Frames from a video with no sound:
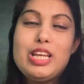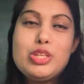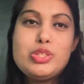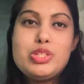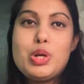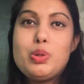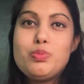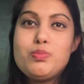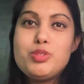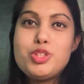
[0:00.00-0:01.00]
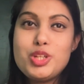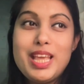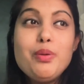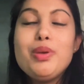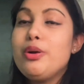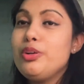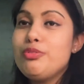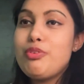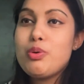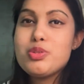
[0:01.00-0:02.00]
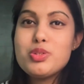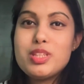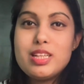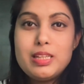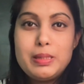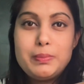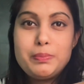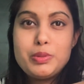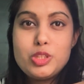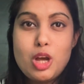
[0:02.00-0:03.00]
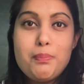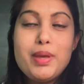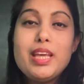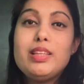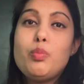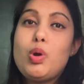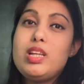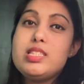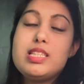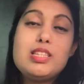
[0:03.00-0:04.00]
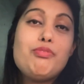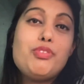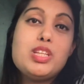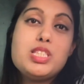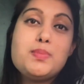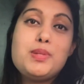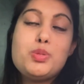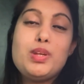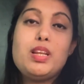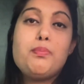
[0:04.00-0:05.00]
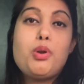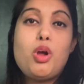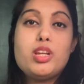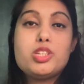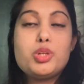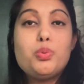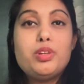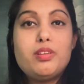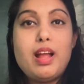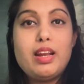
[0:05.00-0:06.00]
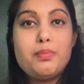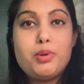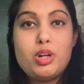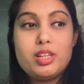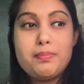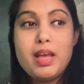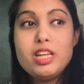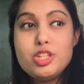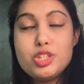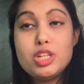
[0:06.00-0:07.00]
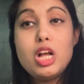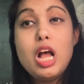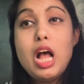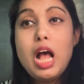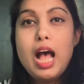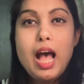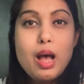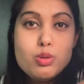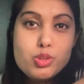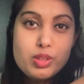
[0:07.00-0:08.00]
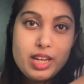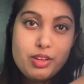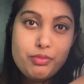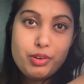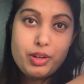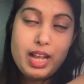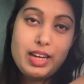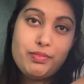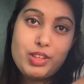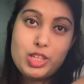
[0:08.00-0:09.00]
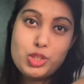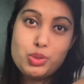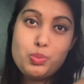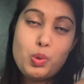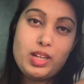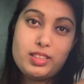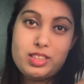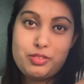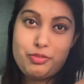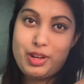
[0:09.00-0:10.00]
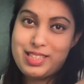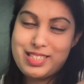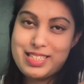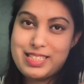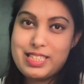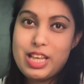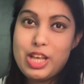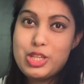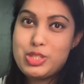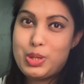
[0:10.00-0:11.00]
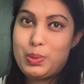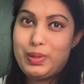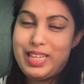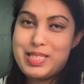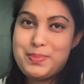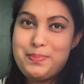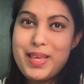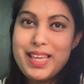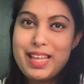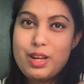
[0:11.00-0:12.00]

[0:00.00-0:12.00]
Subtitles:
So today we are going to focus on the topic, what is the difference between a product owner and a product manager? How do they differ? And if they do, what are the differences? So let's begin.